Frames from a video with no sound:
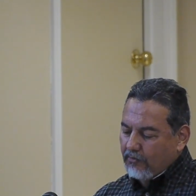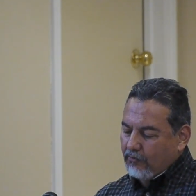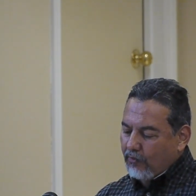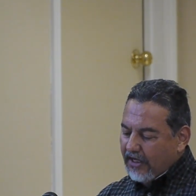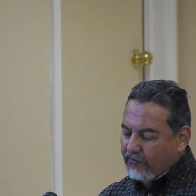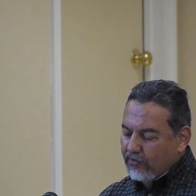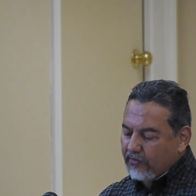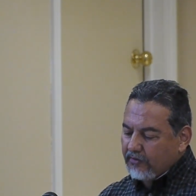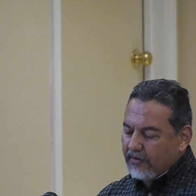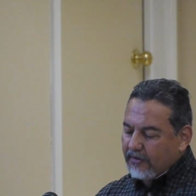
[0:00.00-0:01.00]

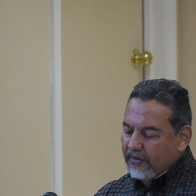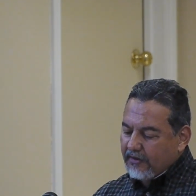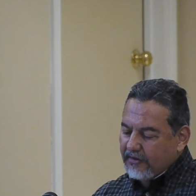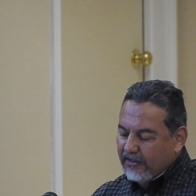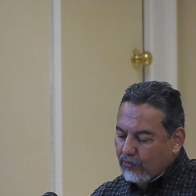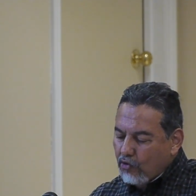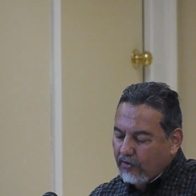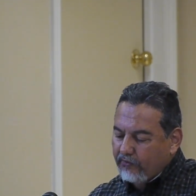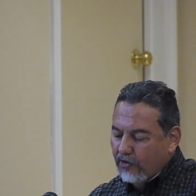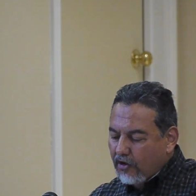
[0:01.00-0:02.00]
Whatever takes
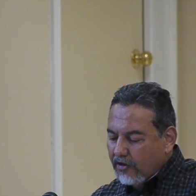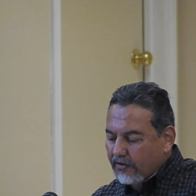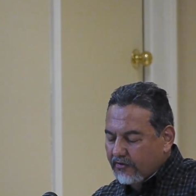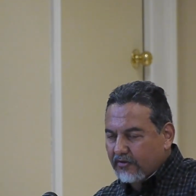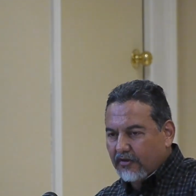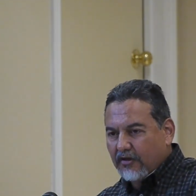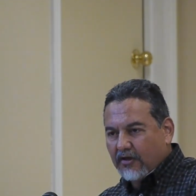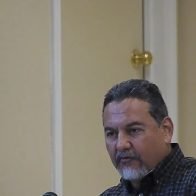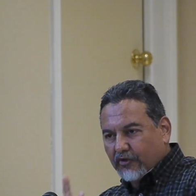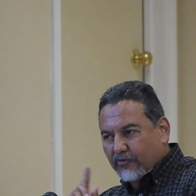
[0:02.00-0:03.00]
hold of your heart, of your